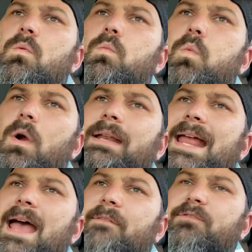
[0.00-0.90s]
wouldn't
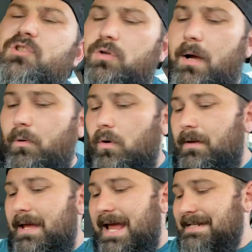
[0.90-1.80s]
have trouble
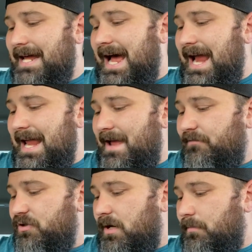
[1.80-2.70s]
as I have
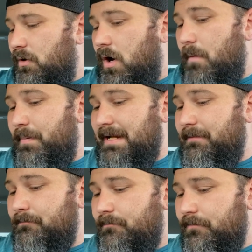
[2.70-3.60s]
trouble opening